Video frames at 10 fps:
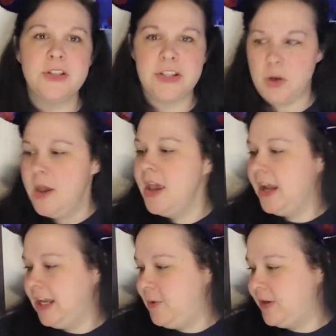So
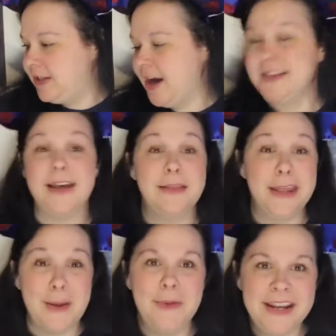anyways, guys, I
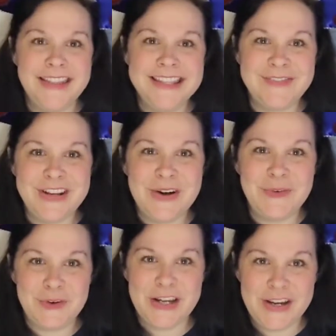think I'm going to end this video
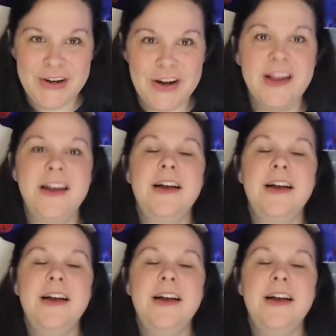for here.